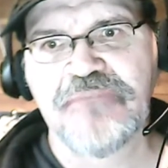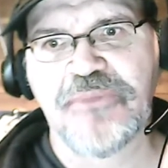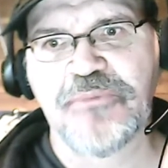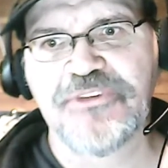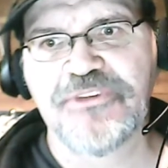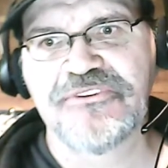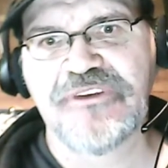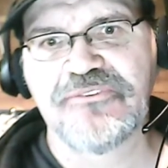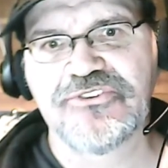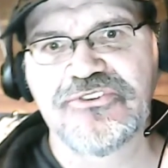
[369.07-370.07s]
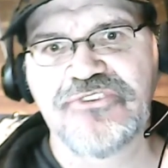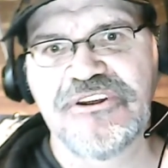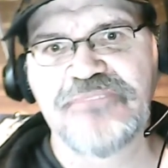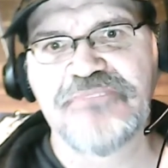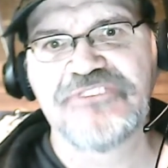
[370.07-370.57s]
My mother never
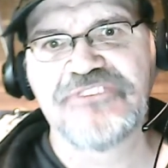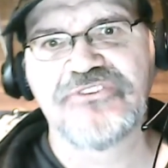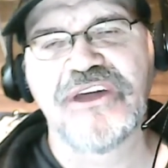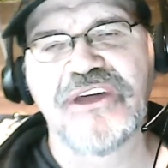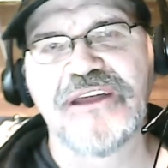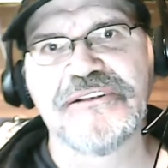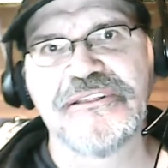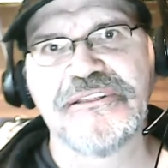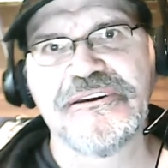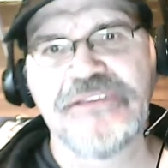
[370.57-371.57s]
treated me so kindly.